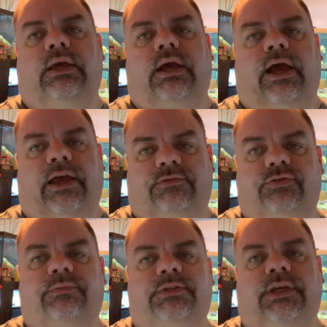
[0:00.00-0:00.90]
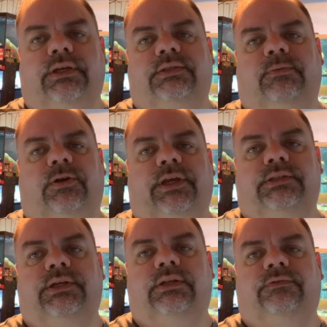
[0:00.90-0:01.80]
I have shrimp tanks, about
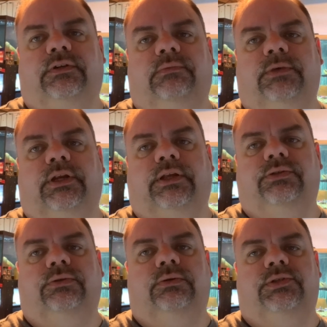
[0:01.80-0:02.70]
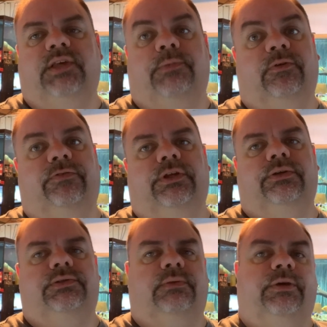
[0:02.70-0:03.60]
18 of them, and I do separate
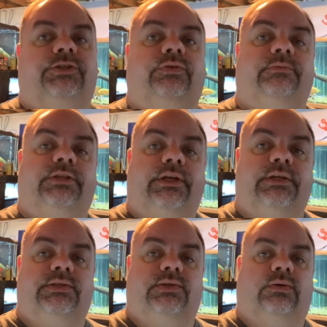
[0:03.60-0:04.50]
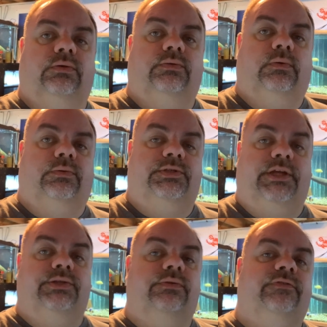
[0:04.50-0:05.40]
videos on my shrimp tanks, so stay
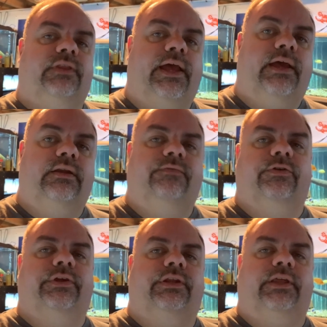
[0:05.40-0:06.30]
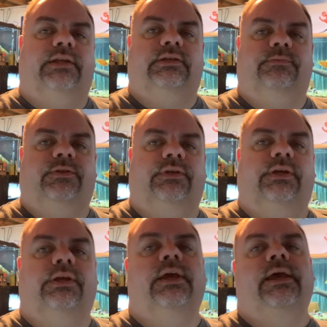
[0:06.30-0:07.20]
tuned for that if you're into that type of
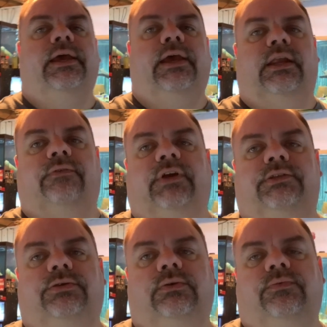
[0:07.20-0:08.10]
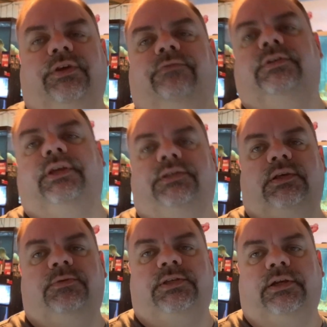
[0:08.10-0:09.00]
thing. And I've got two reef tanks
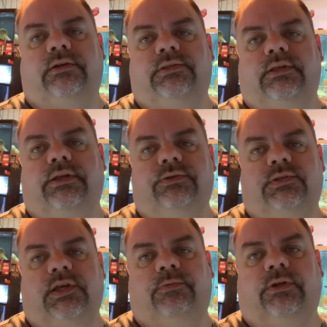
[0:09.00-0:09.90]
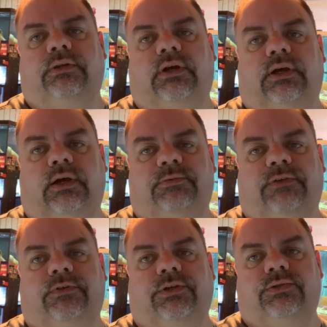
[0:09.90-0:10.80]
upstairs that I do separate uh,
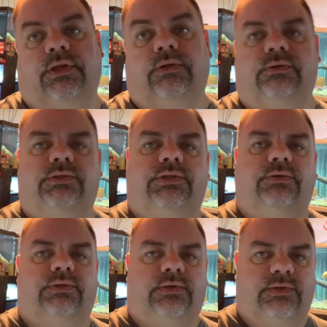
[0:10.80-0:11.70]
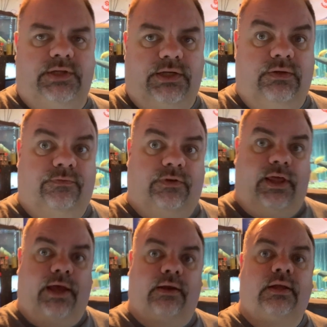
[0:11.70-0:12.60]
update videos on those too, so stay tuned for that.